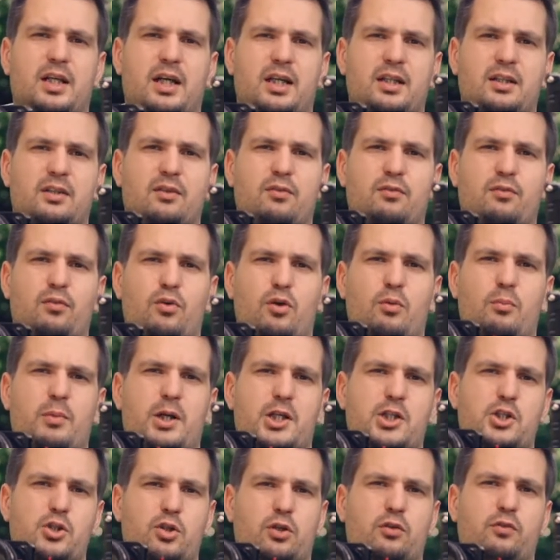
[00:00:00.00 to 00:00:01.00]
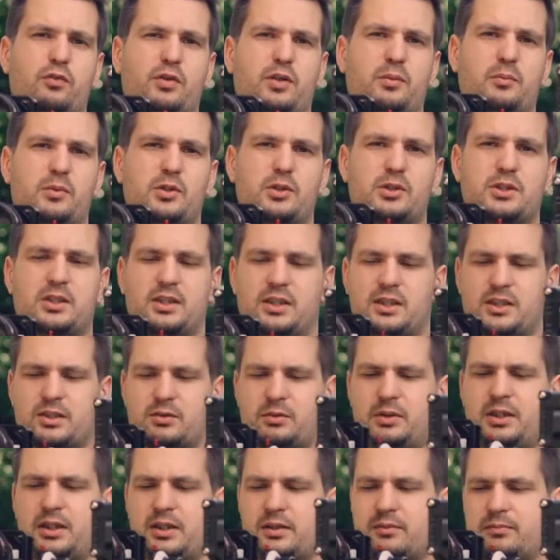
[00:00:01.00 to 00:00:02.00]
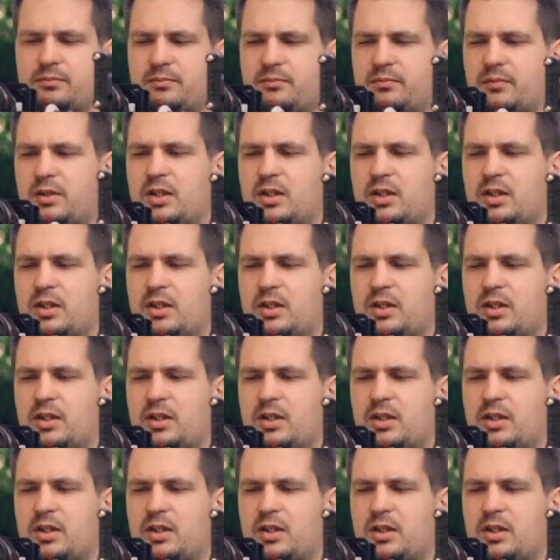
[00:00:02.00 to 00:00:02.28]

done for my short film using this rig.